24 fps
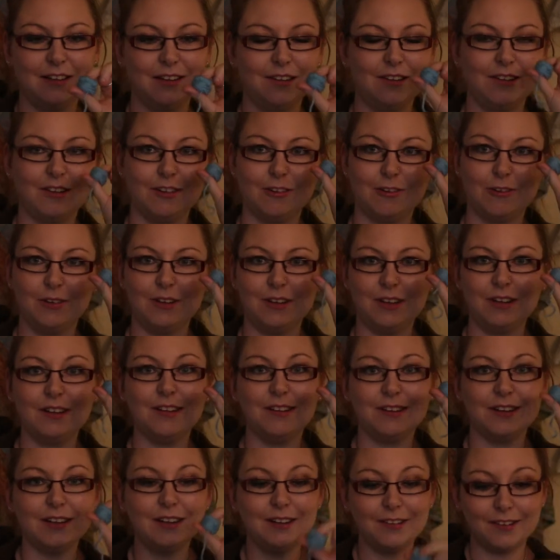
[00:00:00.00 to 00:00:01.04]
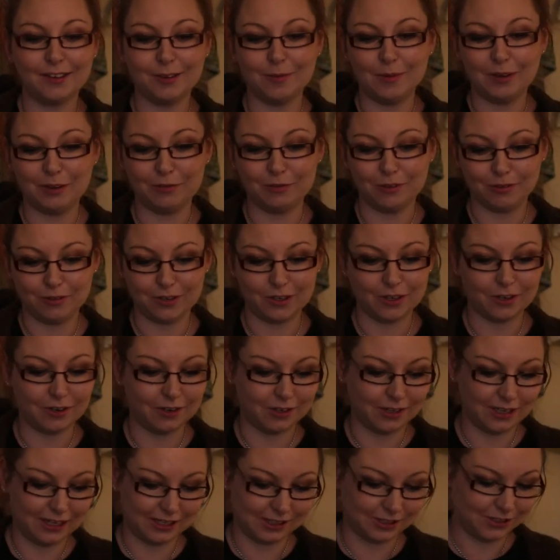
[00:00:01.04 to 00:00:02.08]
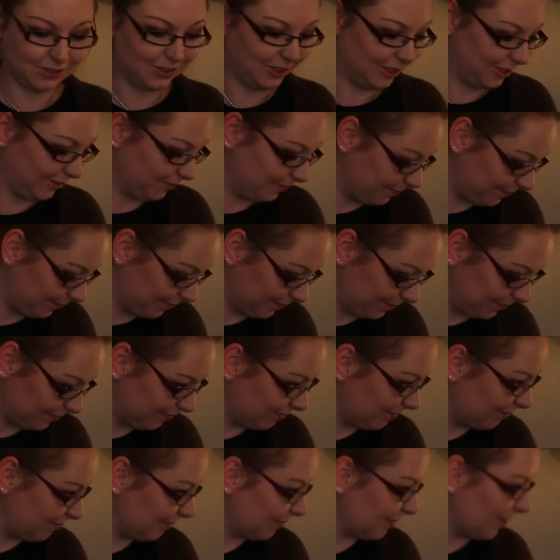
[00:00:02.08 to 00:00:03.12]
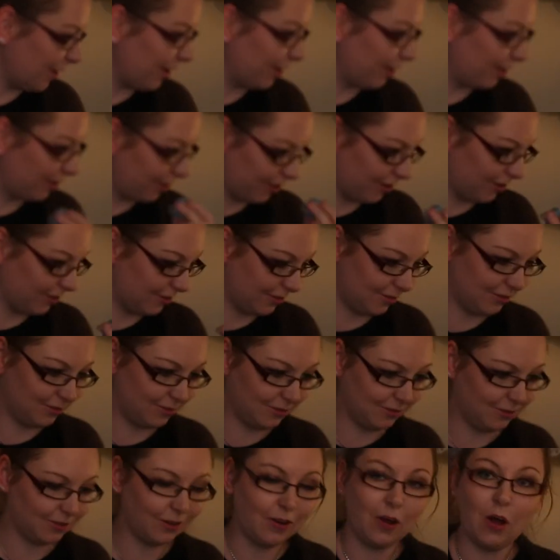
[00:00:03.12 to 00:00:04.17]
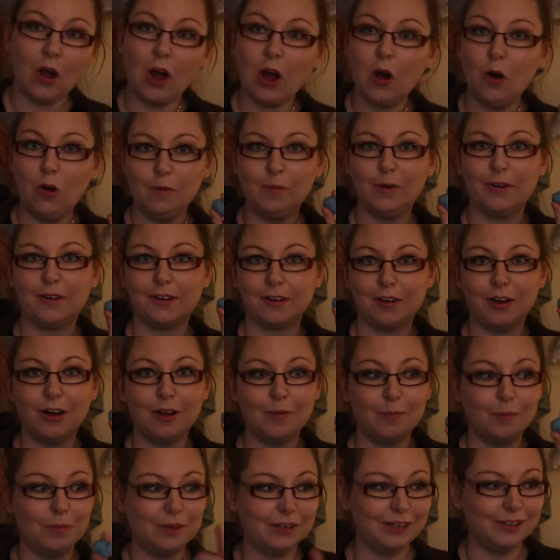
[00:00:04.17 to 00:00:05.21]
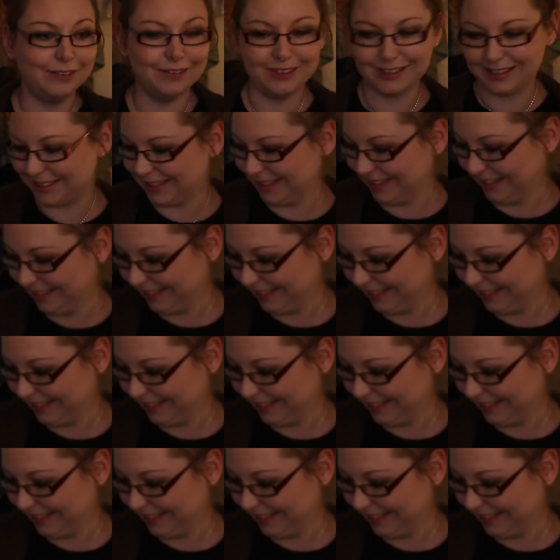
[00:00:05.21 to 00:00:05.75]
So it's still some leftover yarn actually. I almost can't believe it.